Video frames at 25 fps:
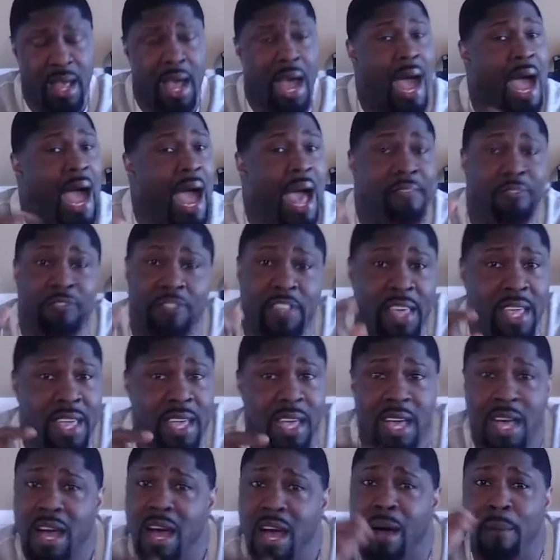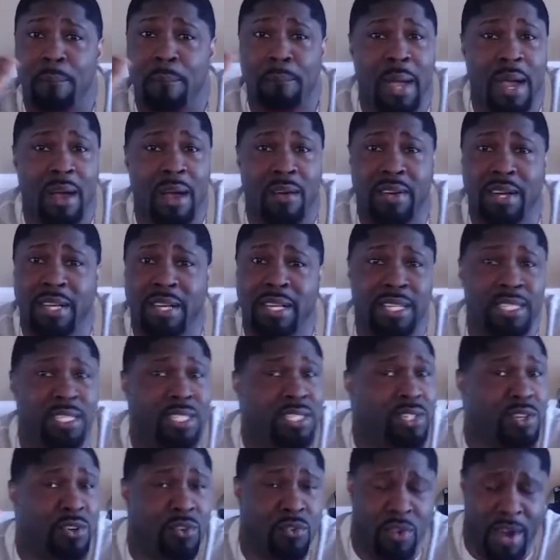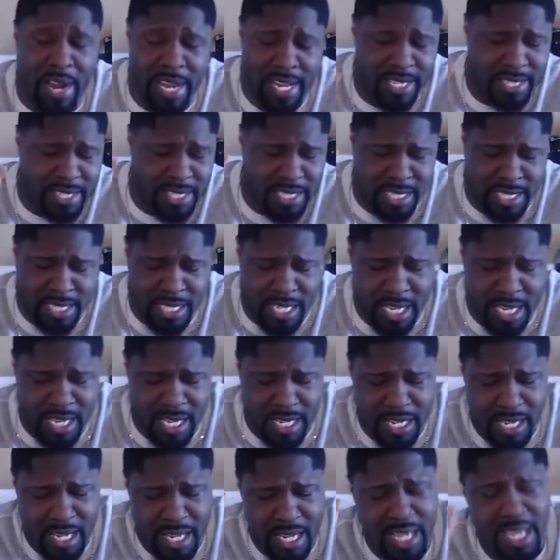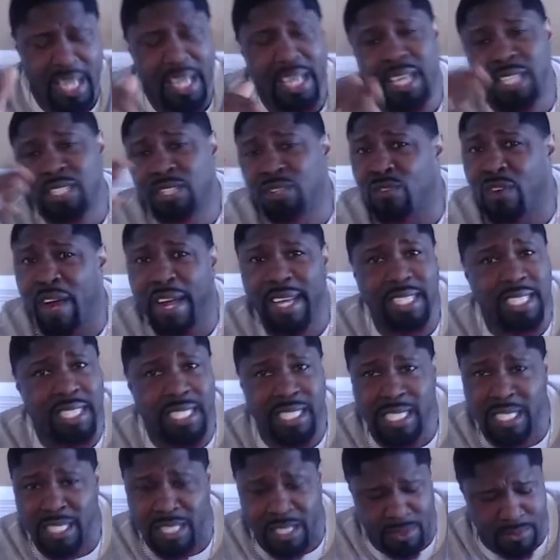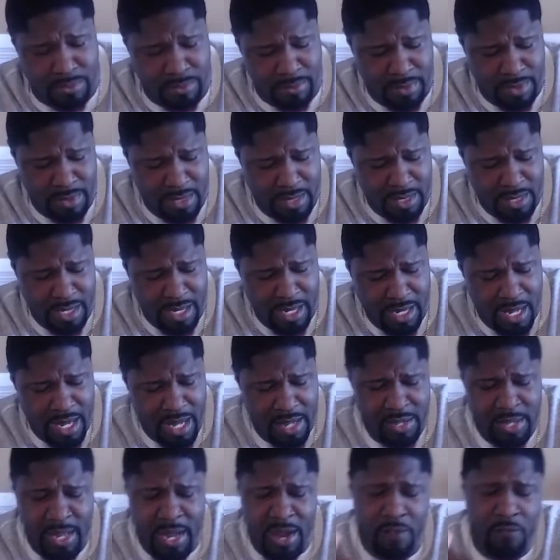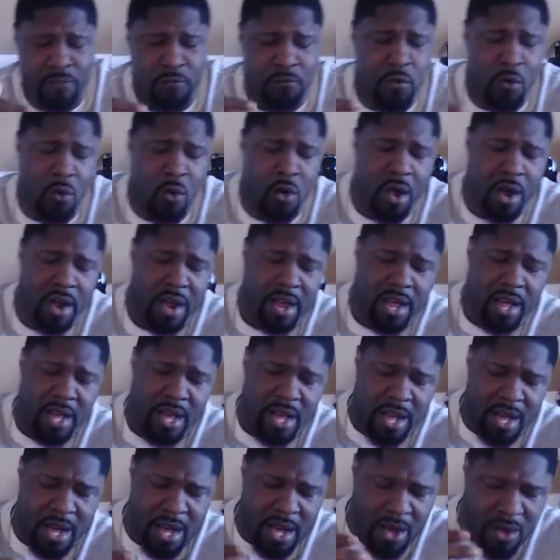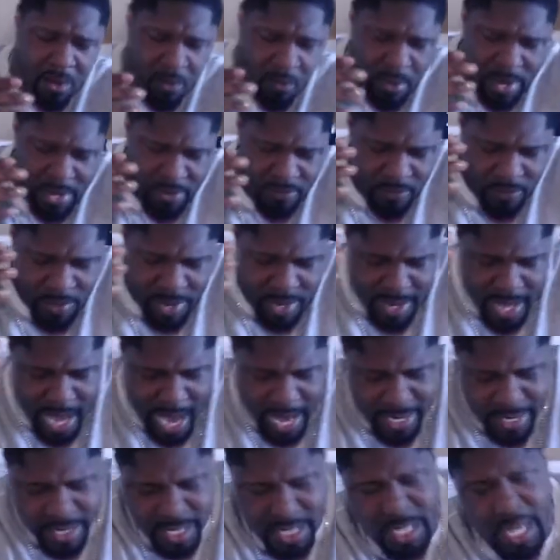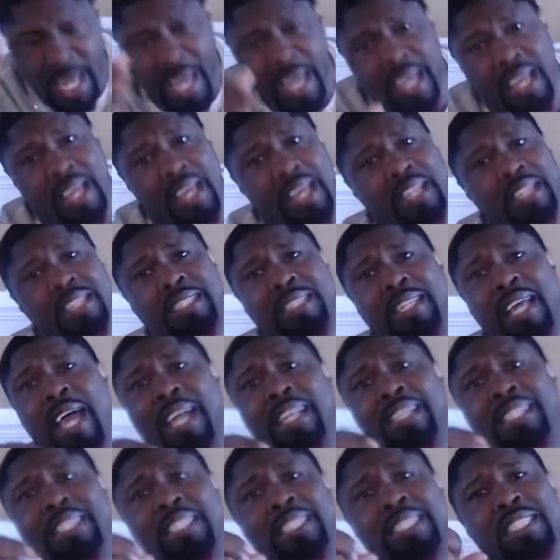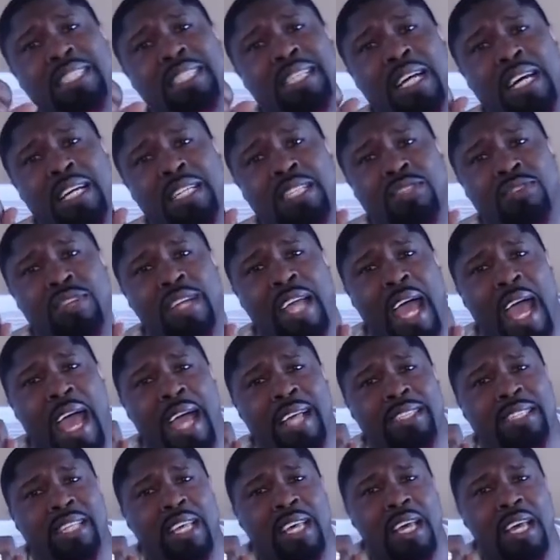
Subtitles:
I think America's greatest sin is racism. Therefore, we got to say that this country has